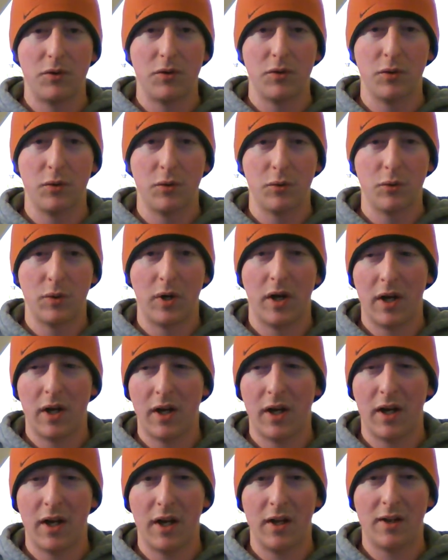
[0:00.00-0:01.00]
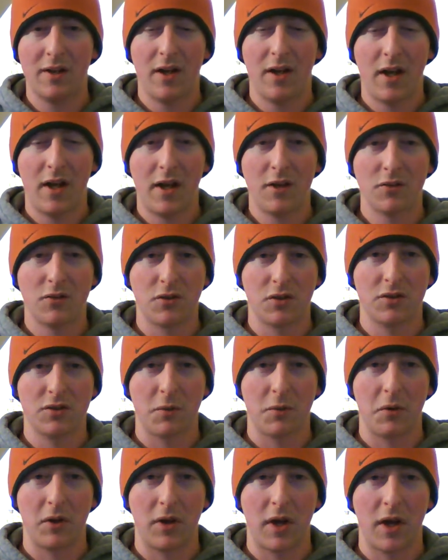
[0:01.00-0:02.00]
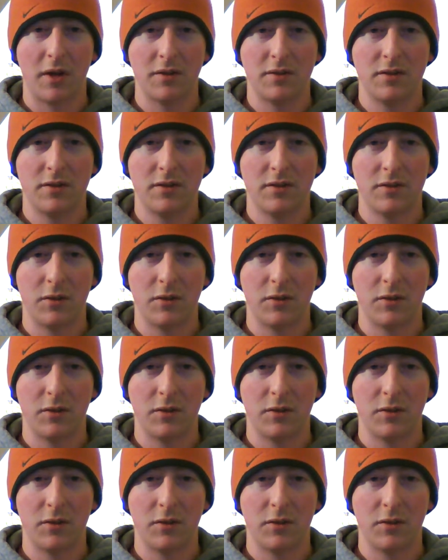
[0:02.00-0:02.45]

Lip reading: to answering some of you guys.